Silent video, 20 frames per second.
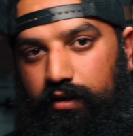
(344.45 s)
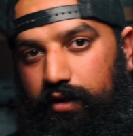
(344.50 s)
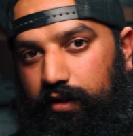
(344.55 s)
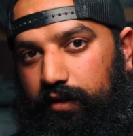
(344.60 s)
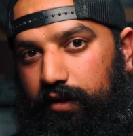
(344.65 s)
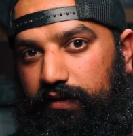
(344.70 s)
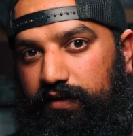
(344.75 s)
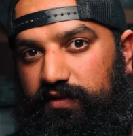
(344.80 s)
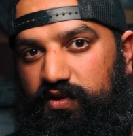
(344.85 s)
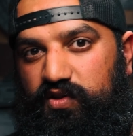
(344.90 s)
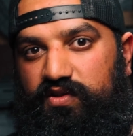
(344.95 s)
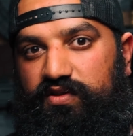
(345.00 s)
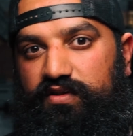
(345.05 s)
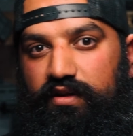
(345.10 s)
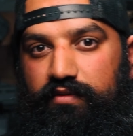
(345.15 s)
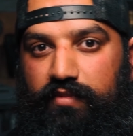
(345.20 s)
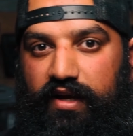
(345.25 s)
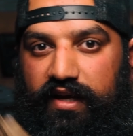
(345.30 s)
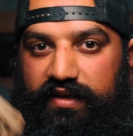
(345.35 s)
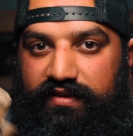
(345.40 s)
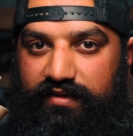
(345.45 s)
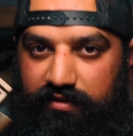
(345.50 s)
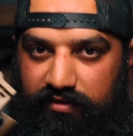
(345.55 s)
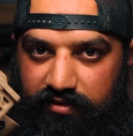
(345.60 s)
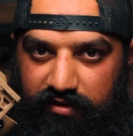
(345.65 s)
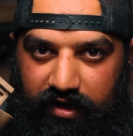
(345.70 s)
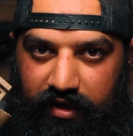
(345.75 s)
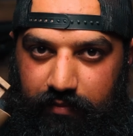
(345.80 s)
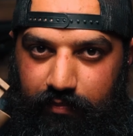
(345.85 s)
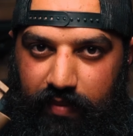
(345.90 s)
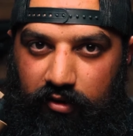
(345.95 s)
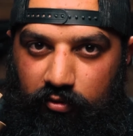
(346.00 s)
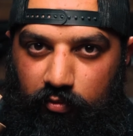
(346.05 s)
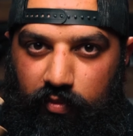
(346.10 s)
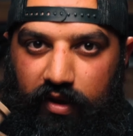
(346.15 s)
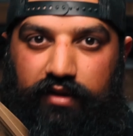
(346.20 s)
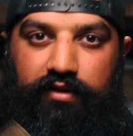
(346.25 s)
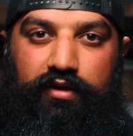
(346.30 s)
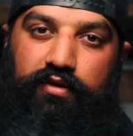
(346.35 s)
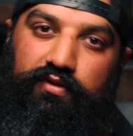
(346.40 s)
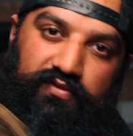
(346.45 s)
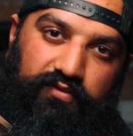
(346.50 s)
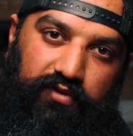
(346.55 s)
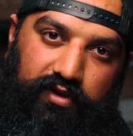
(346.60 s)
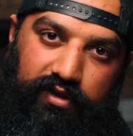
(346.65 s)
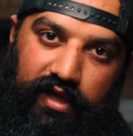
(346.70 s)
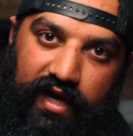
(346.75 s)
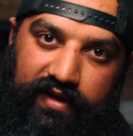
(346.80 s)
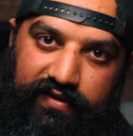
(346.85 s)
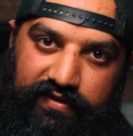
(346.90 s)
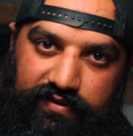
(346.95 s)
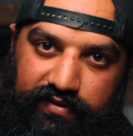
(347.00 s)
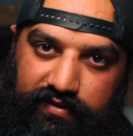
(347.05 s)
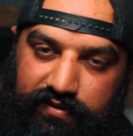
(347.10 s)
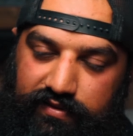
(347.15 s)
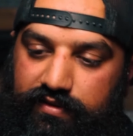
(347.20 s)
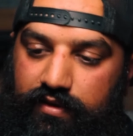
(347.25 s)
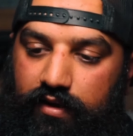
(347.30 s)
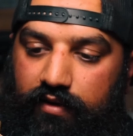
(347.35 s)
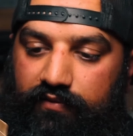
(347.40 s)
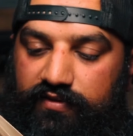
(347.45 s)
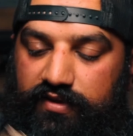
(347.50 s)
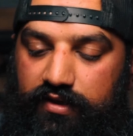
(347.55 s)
and this is on my standard like battle belt I use for classes and stuff.